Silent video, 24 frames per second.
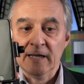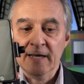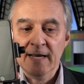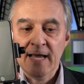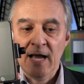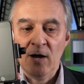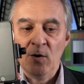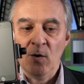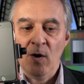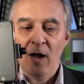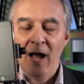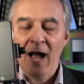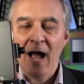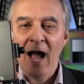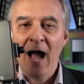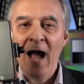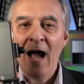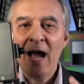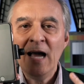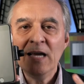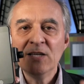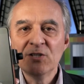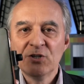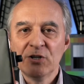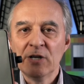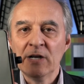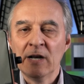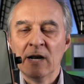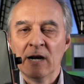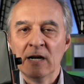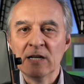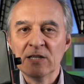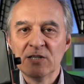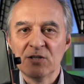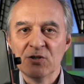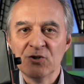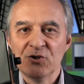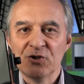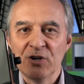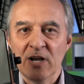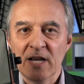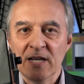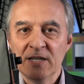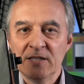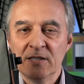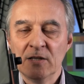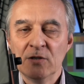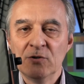Now, I generally
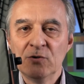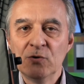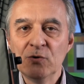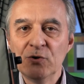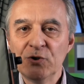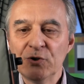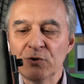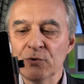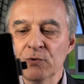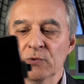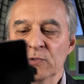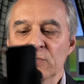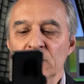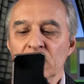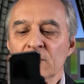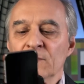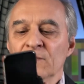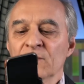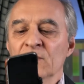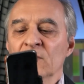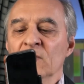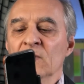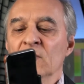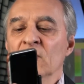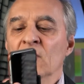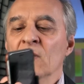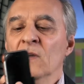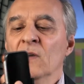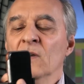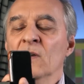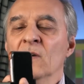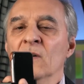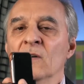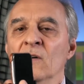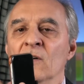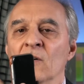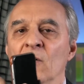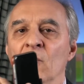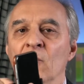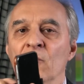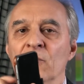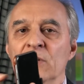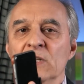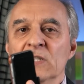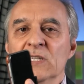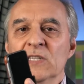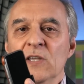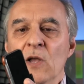suggest to shoot
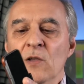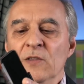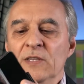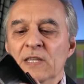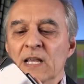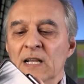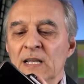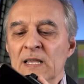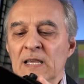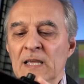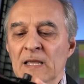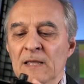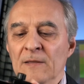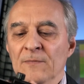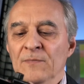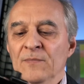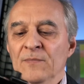horizontally